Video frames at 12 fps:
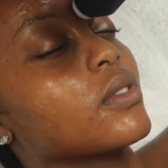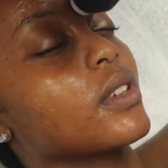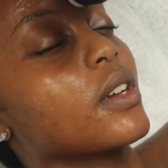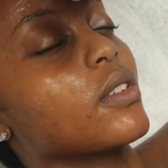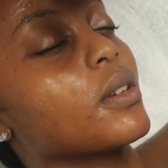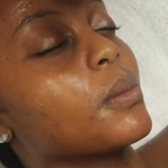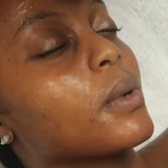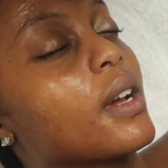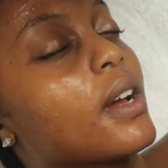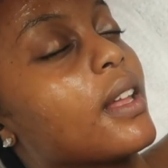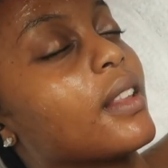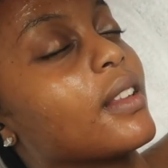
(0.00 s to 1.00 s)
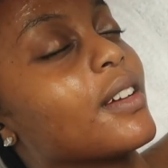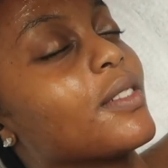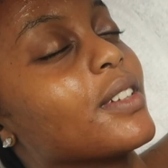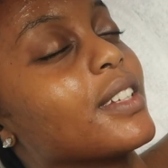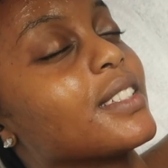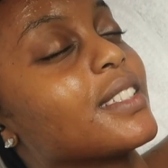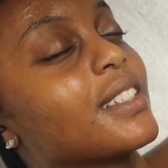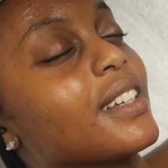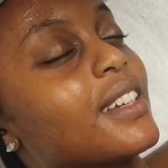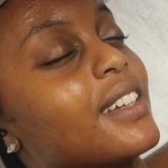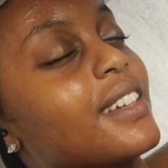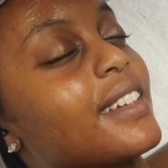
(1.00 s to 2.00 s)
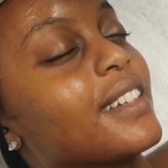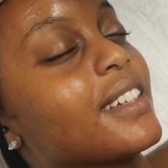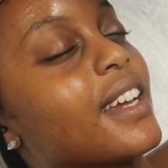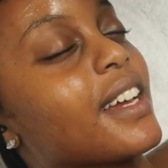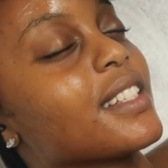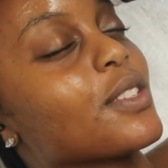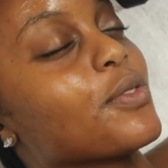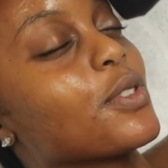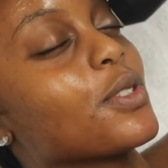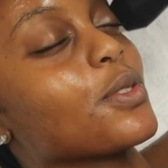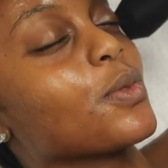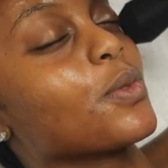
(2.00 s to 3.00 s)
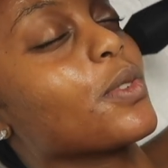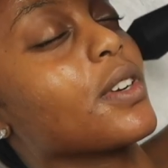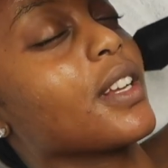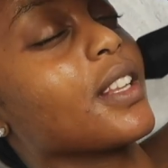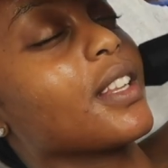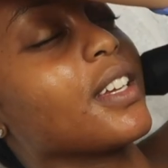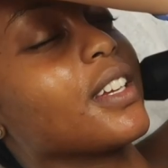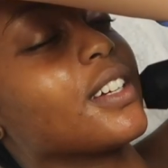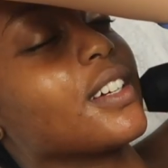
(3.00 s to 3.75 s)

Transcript: Very, but I love it. Guys, it feels really